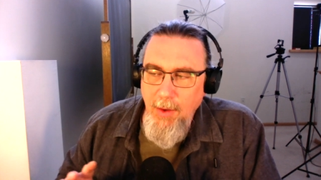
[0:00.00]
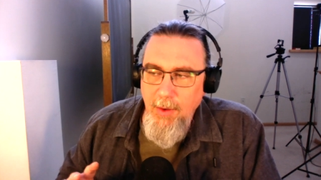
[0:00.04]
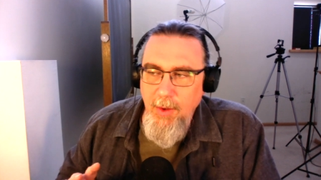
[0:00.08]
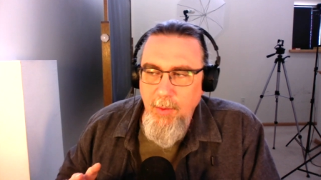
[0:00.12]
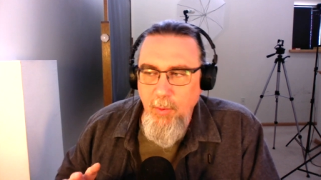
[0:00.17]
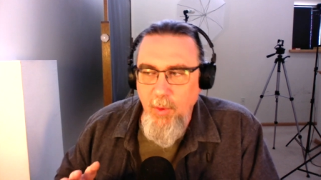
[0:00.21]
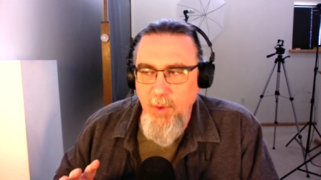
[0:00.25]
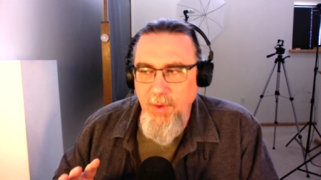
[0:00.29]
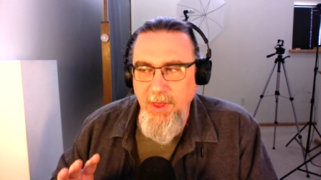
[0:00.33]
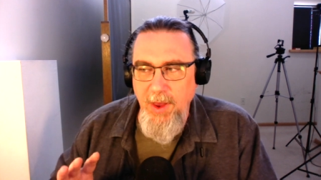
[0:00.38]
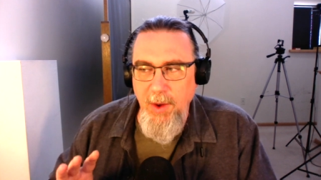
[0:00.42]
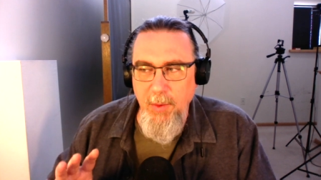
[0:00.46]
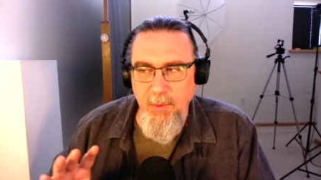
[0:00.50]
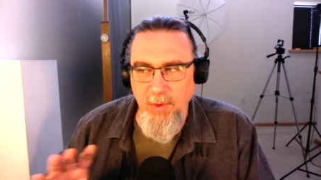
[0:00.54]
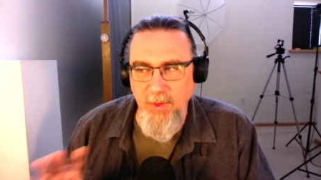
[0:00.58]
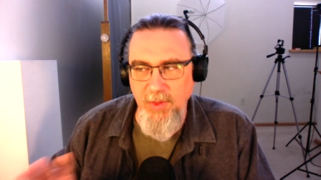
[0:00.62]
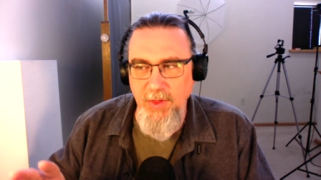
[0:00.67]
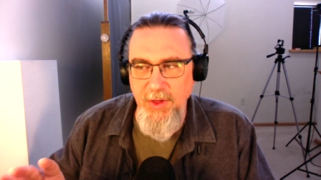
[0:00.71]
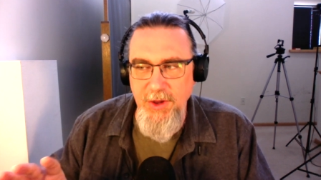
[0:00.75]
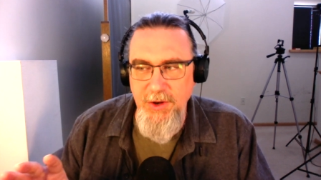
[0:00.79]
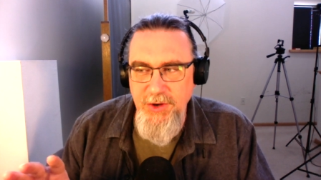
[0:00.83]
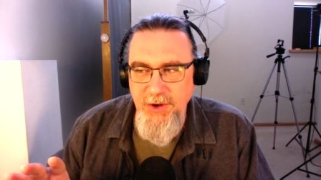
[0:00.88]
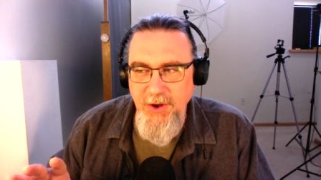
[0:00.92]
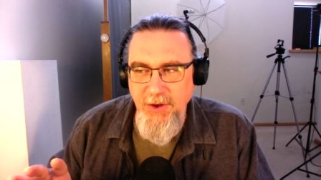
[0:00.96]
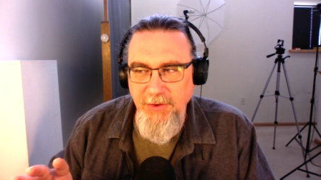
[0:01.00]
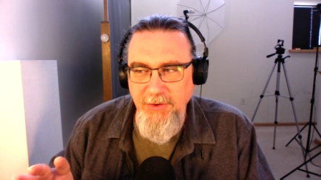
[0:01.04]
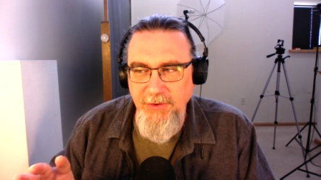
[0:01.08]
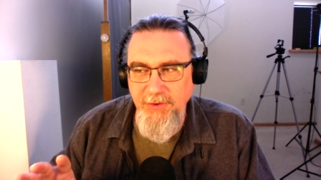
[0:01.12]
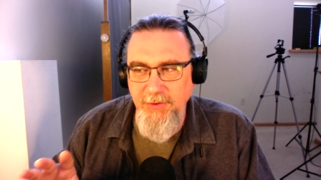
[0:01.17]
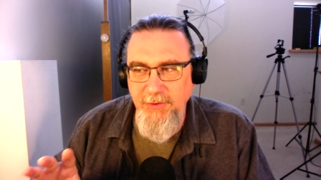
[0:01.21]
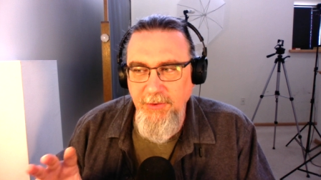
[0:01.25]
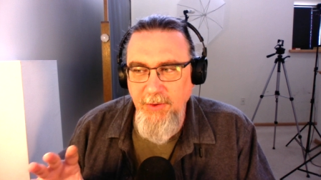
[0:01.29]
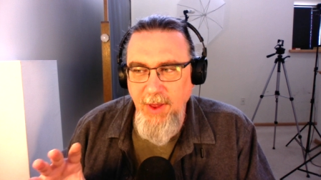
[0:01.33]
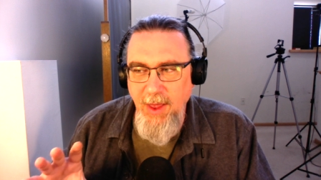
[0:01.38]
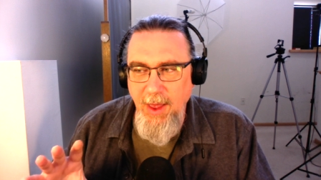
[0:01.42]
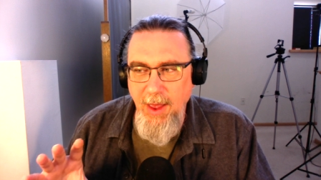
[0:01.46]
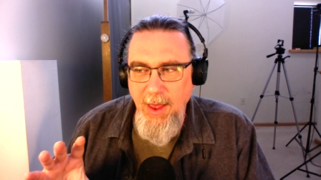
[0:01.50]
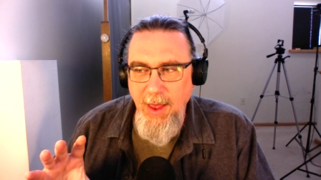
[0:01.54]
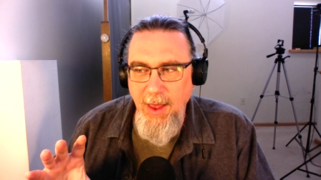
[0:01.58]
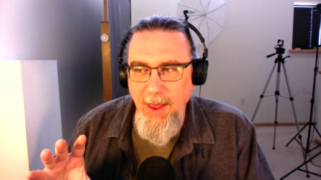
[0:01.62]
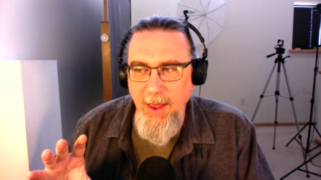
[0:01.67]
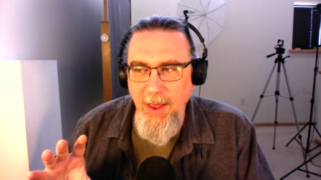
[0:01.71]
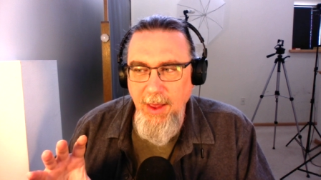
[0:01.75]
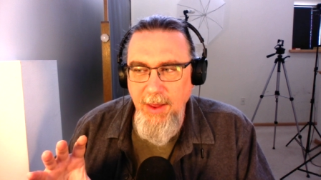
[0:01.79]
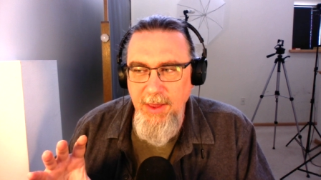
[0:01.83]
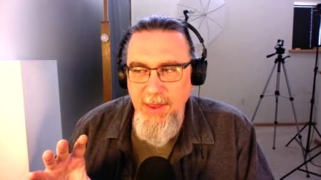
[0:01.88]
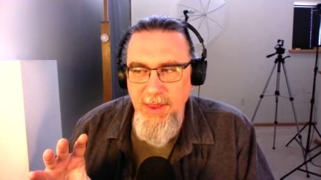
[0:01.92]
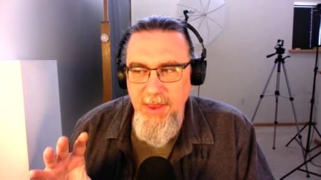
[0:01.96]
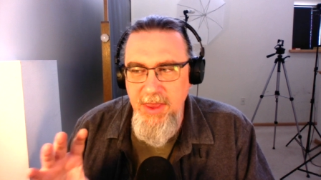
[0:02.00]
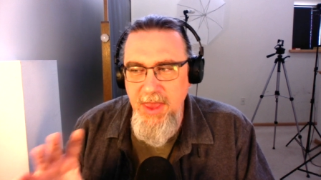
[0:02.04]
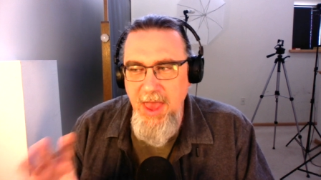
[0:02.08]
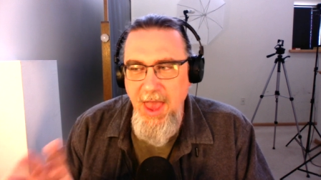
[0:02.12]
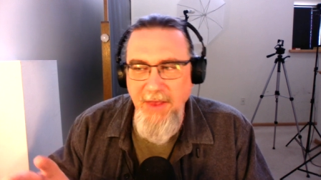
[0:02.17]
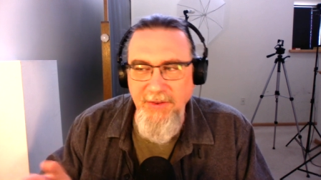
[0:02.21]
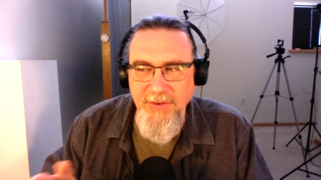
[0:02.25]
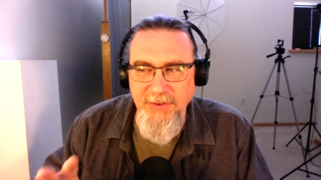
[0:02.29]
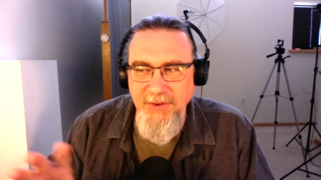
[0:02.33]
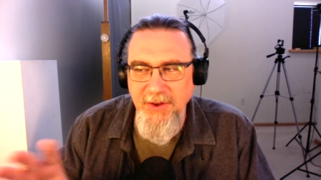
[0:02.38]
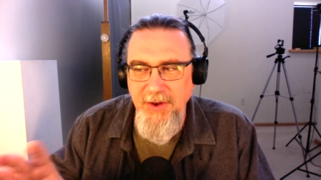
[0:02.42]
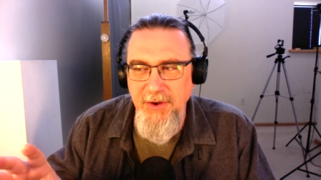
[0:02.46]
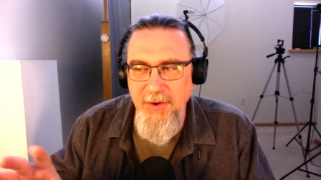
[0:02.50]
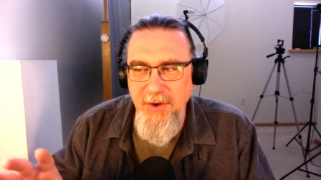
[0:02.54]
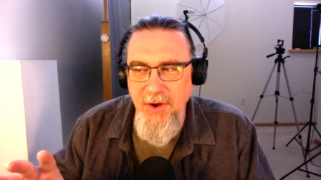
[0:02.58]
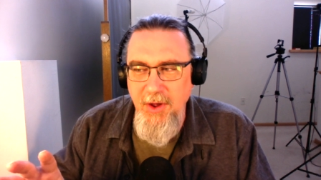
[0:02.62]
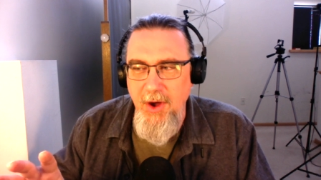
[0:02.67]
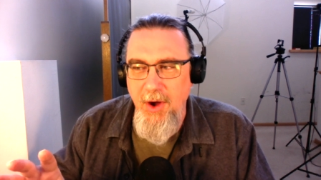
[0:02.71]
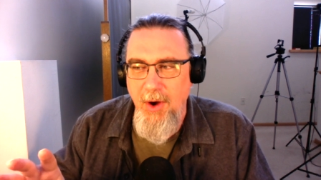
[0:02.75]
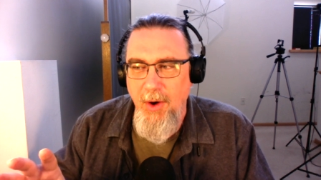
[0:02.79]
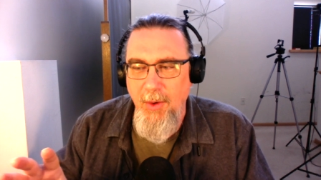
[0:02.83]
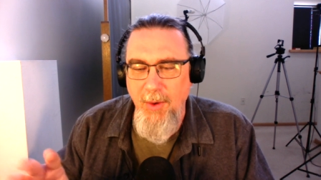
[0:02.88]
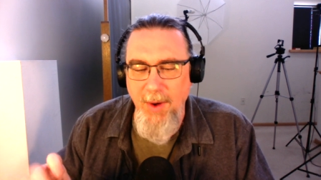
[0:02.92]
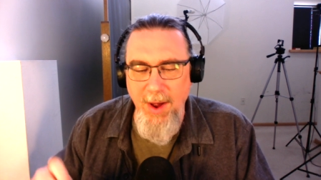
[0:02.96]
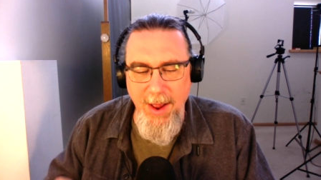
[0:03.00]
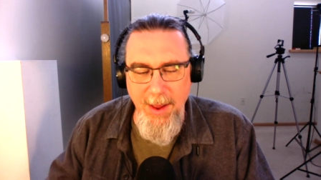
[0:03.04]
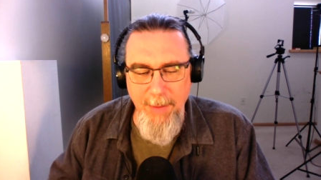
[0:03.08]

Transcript: Were they religious? Yes and no.